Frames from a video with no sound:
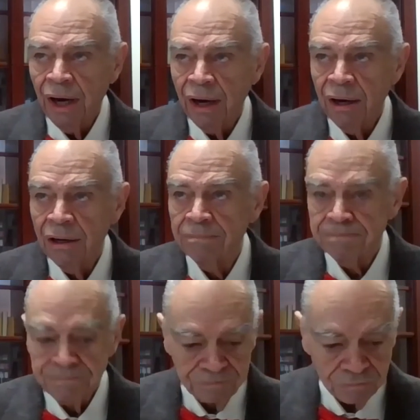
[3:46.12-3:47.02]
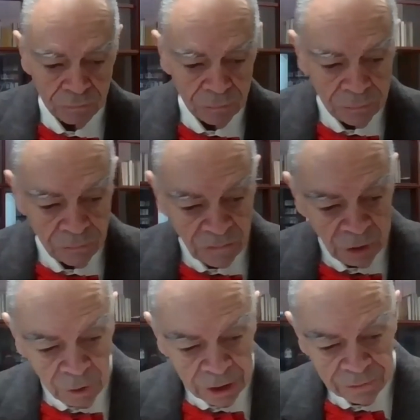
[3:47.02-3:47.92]

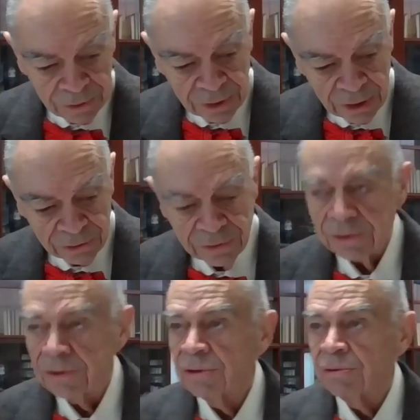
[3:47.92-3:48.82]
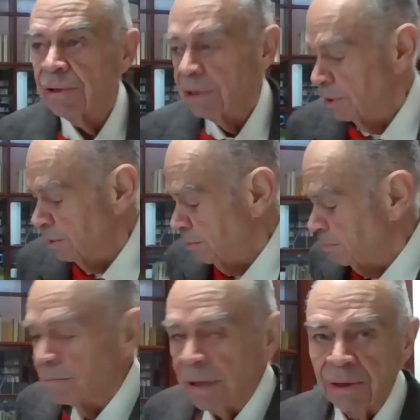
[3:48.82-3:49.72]
One of the things that you
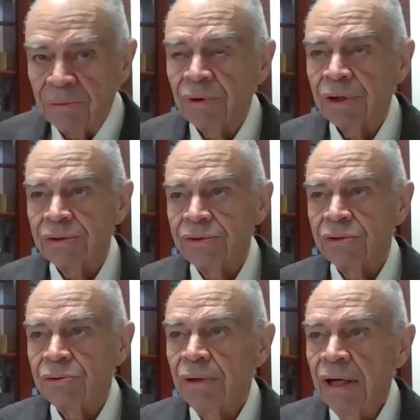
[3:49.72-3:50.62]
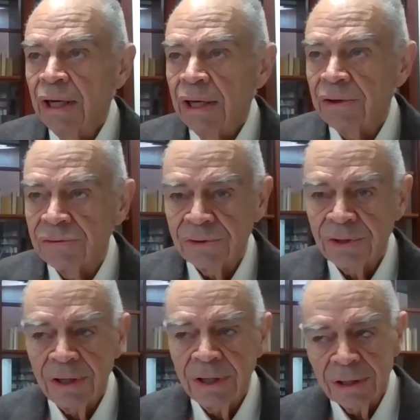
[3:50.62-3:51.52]
might want to do is
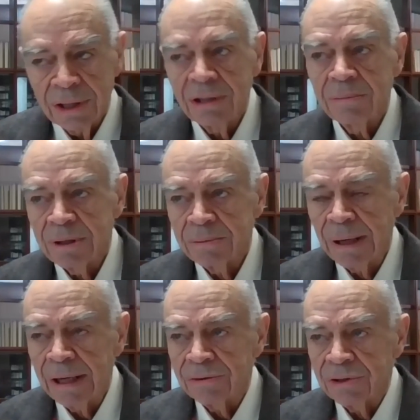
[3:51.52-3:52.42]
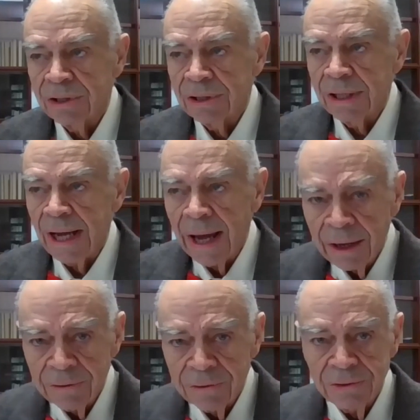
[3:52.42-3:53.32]
study a little bit about
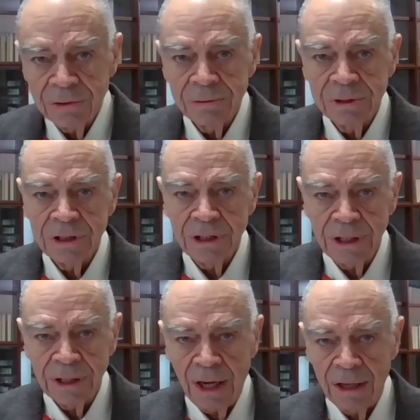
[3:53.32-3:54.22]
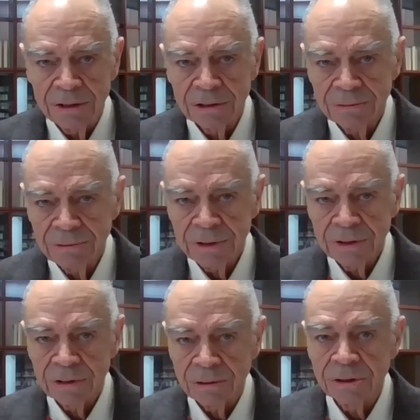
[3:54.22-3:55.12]
how to do genealogical
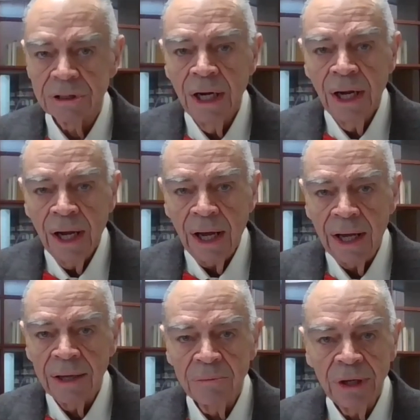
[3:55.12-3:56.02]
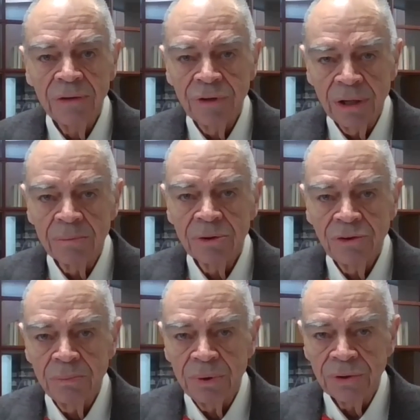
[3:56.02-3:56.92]
research. And we have a number
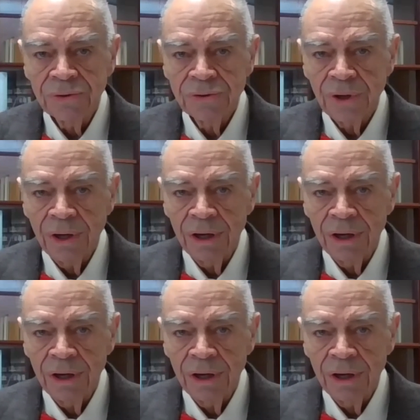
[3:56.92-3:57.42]
of books.